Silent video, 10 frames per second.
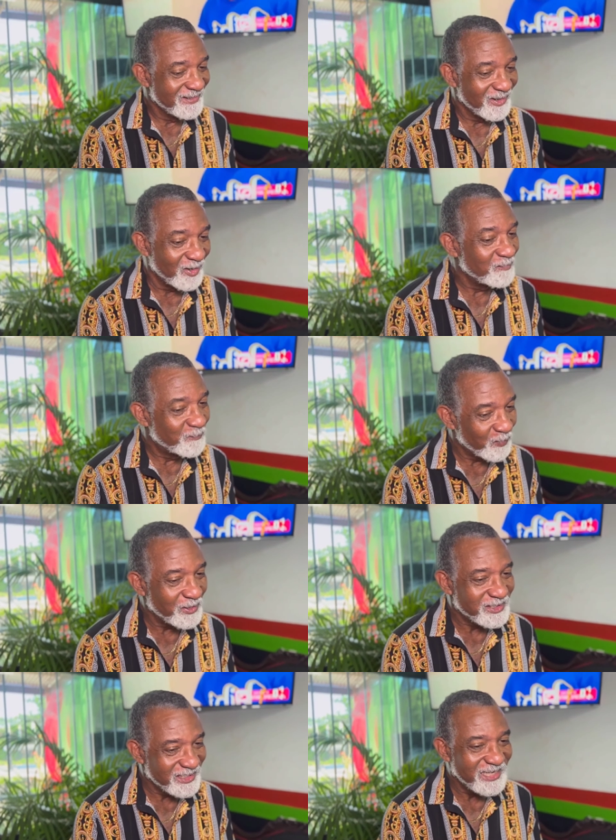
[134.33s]

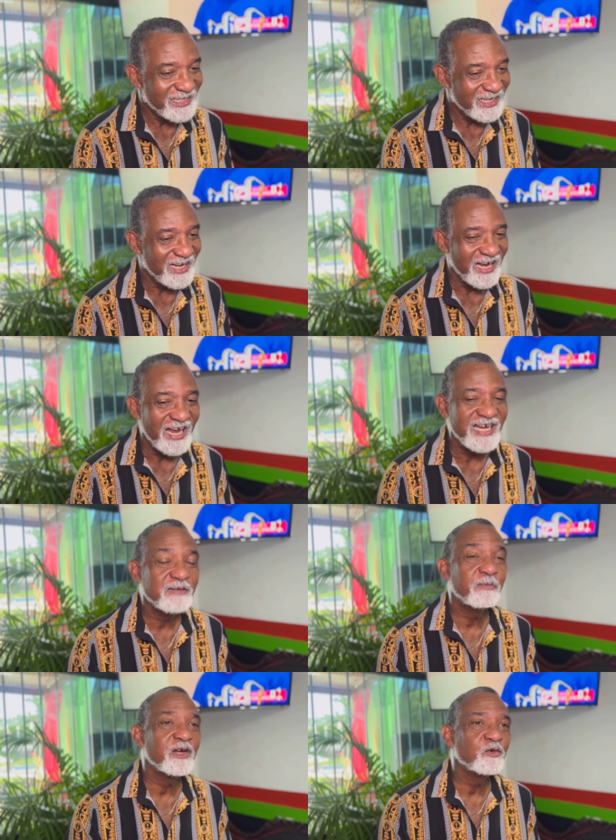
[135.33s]
Unfortunately,
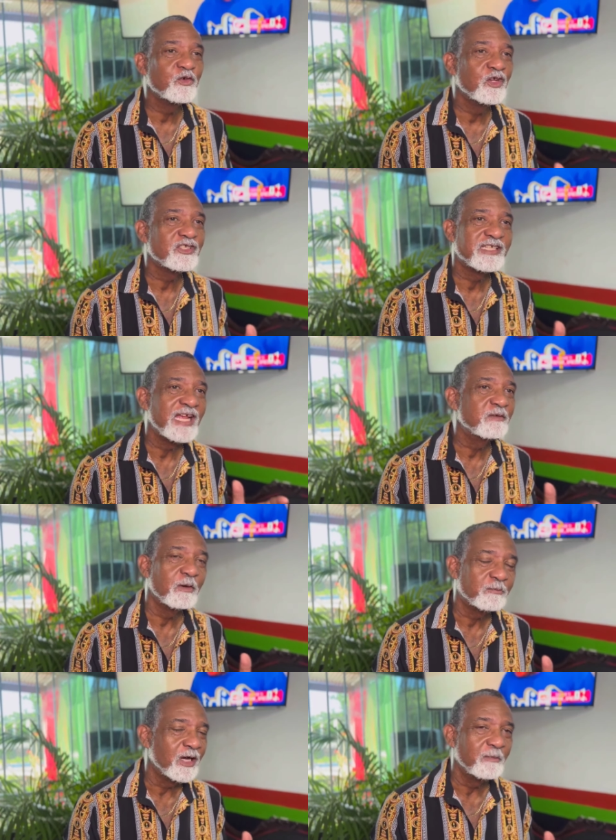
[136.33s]
anybody who does
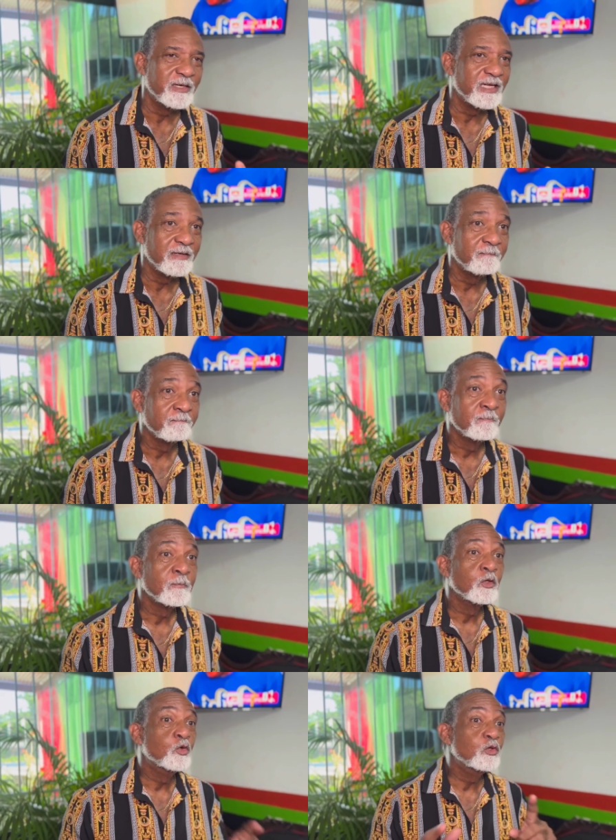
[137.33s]
stand-up comedy
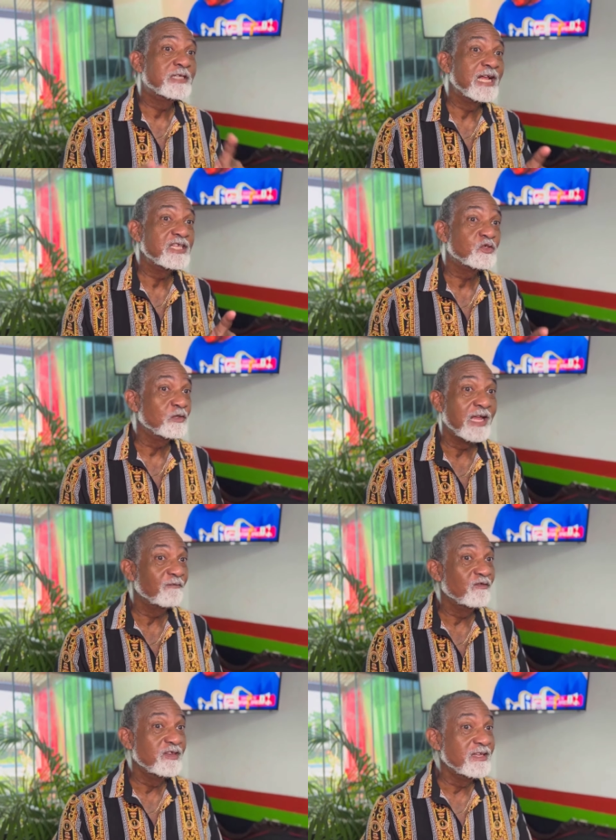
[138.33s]
who tells you they have
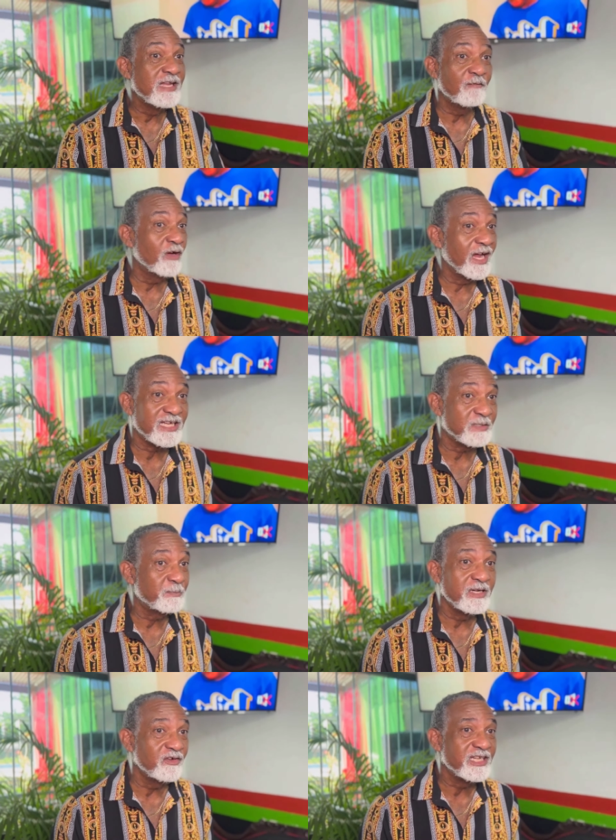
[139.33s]
never
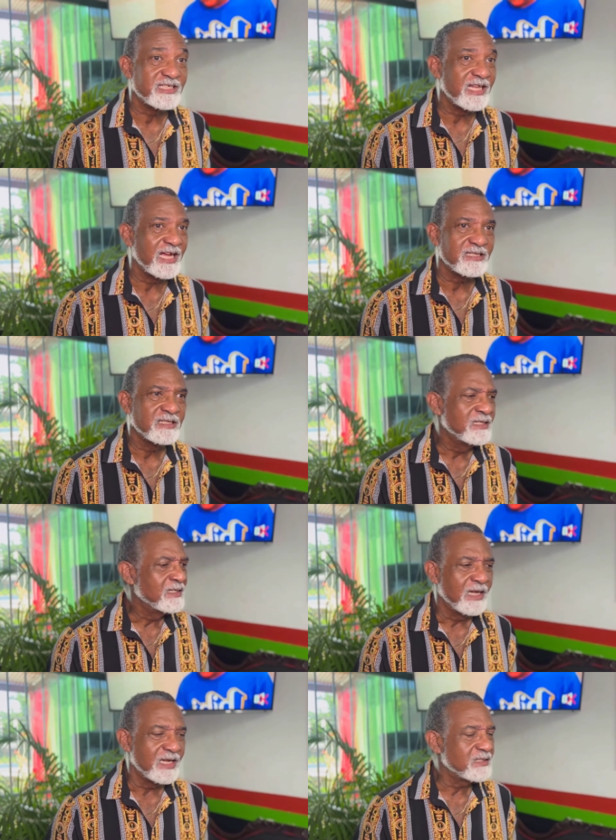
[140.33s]
experienced that
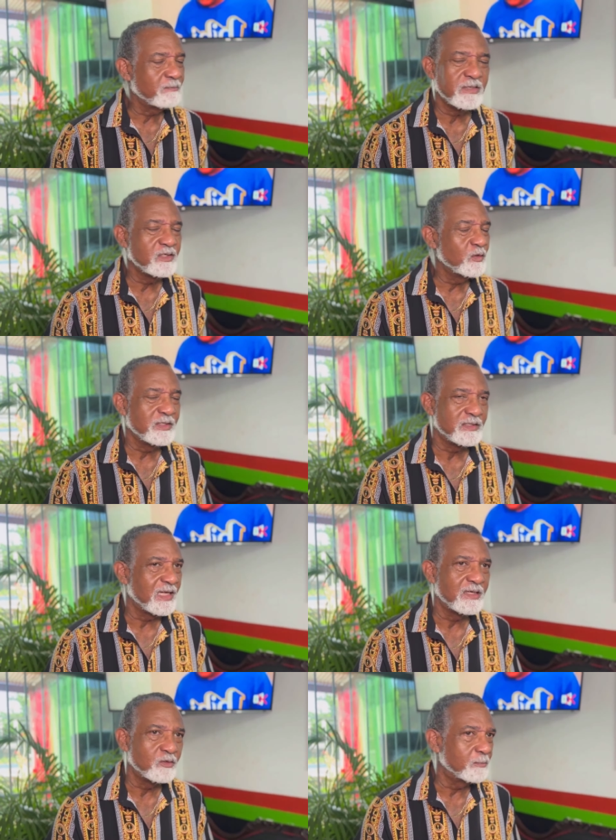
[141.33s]
hasn't been doing
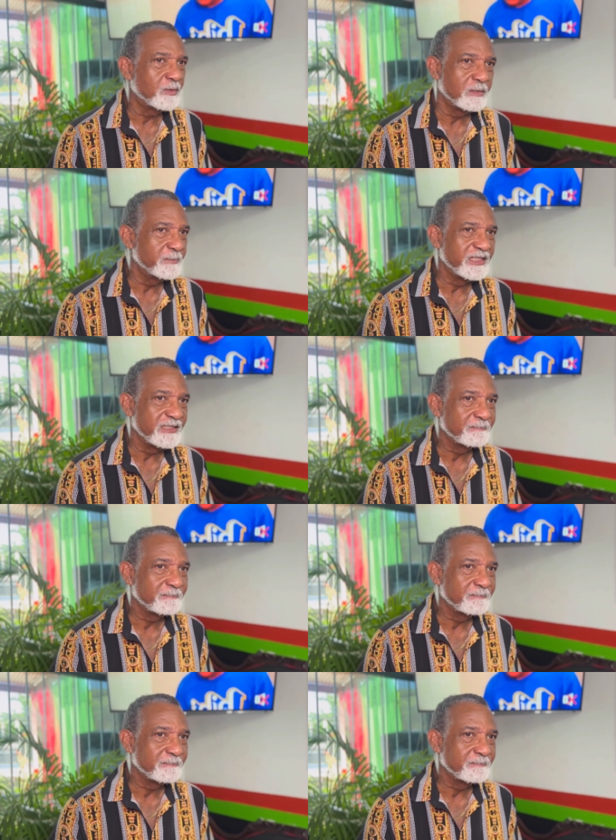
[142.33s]
stand-up comedy.